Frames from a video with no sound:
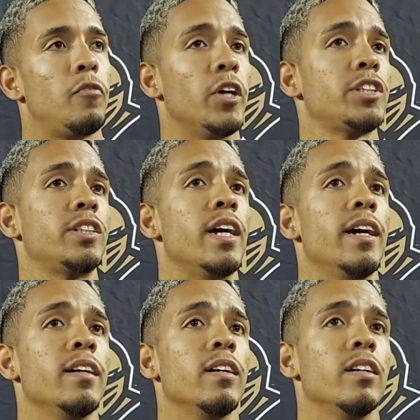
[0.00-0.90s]

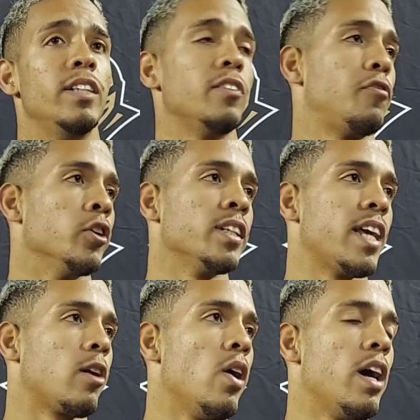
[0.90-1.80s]
First, from the
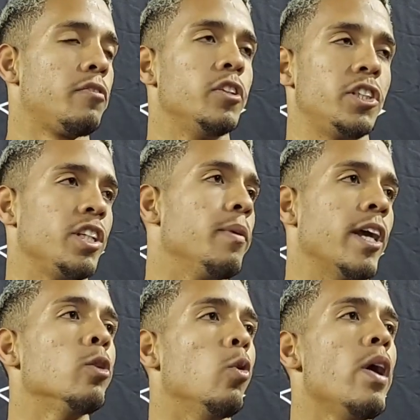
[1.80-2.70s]
second half, this team
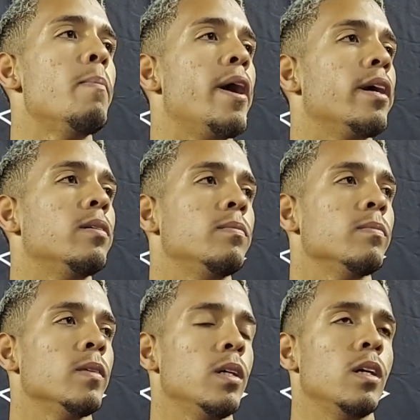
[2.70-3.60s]
can do way better.
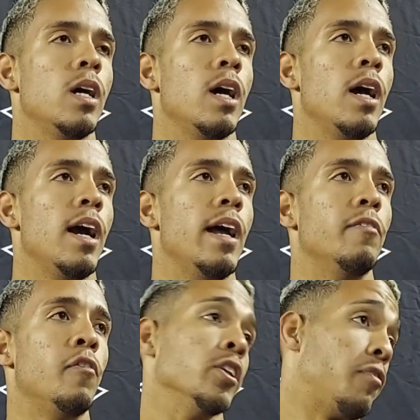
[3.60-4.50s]
And
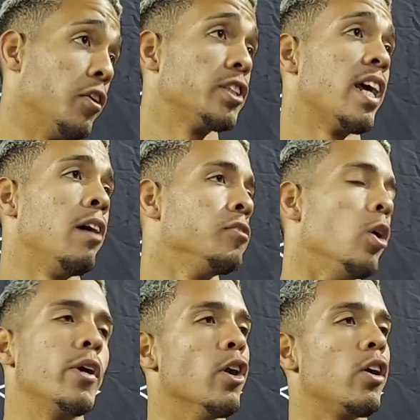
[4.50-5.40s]
from the first half,
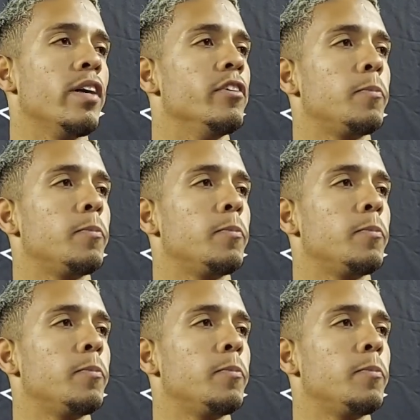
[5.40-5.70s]
they cannot give